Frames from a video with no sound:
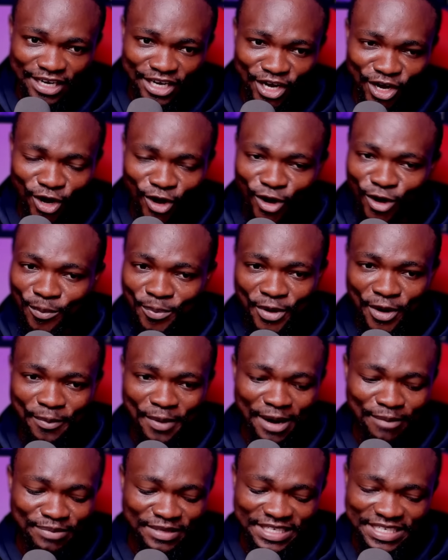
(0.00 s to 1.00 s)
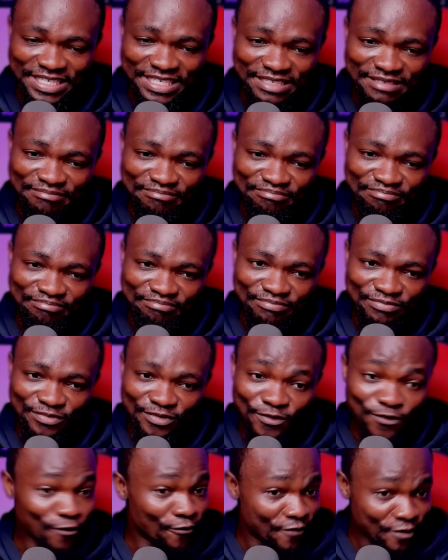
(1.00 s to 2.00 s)
or probably
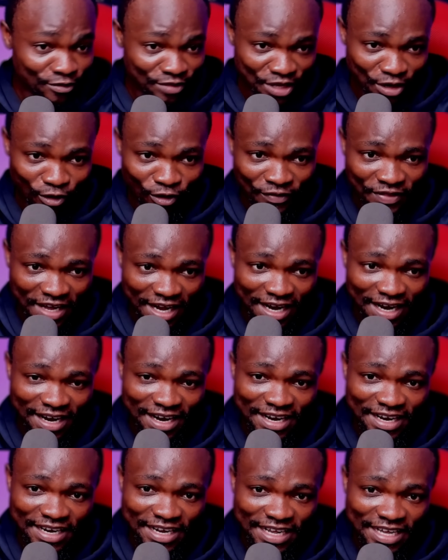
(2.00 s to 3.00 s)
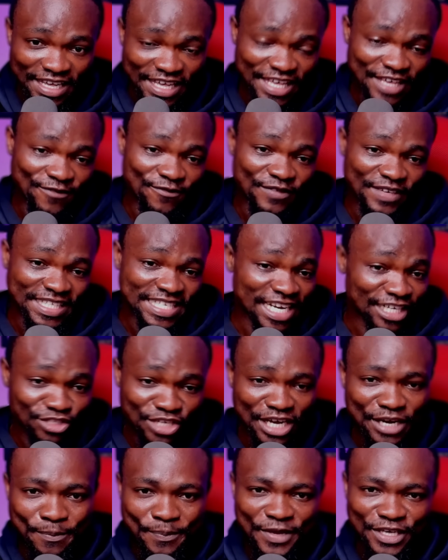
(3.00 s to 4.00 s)
fulfill the order if it
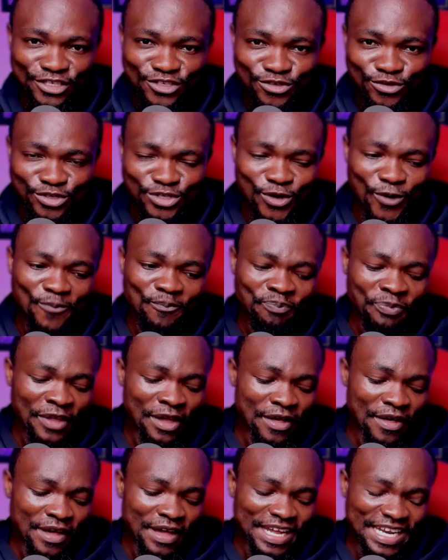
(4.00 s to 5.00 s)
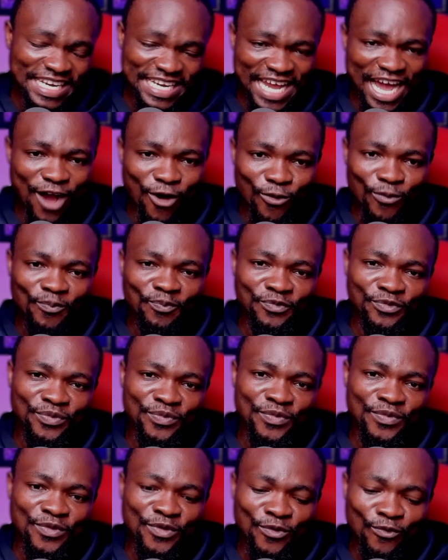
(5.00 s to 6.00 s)
actually pays you. So now,
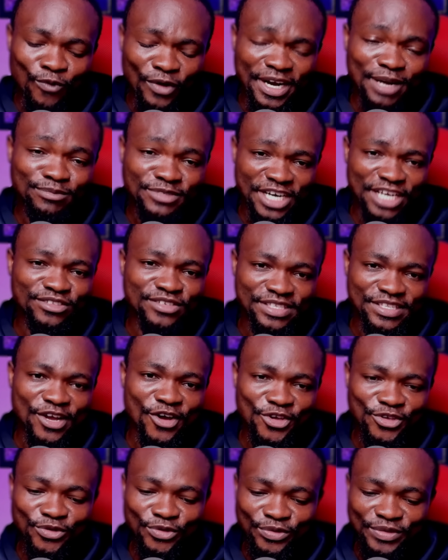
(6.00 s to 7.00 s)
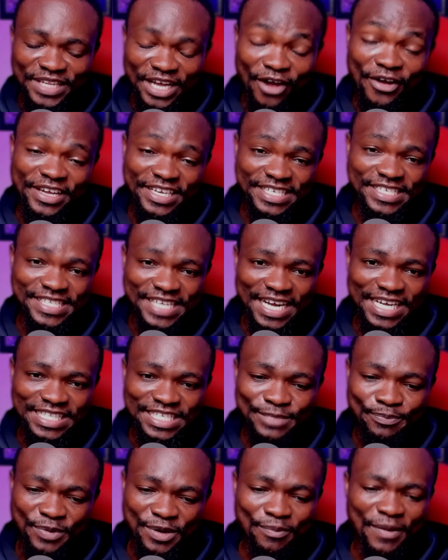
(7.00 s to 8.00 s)
what I'm trying to tell you now is that
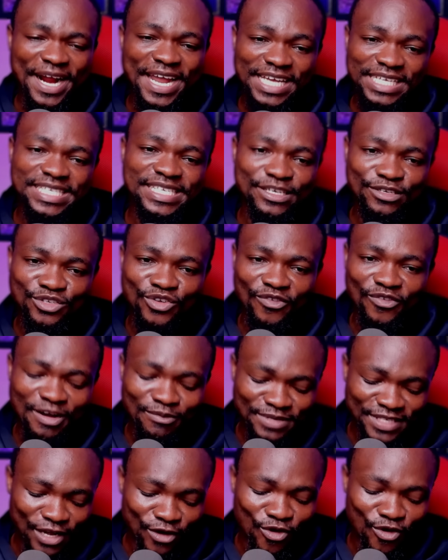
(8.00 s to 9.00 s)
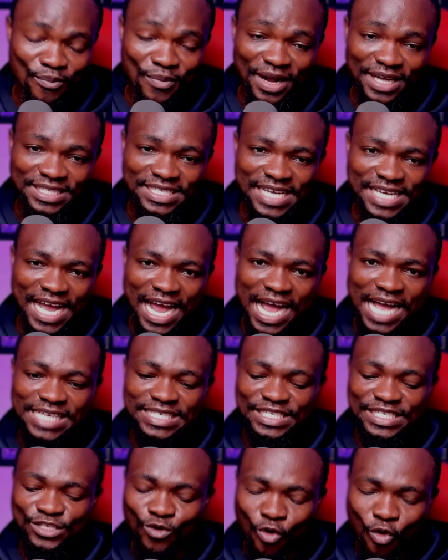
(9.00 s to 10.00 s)
pre-market sales of Hamster Kombat
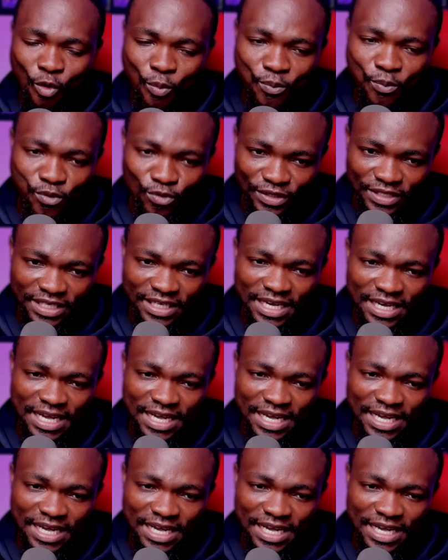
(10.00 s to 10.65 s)
has opened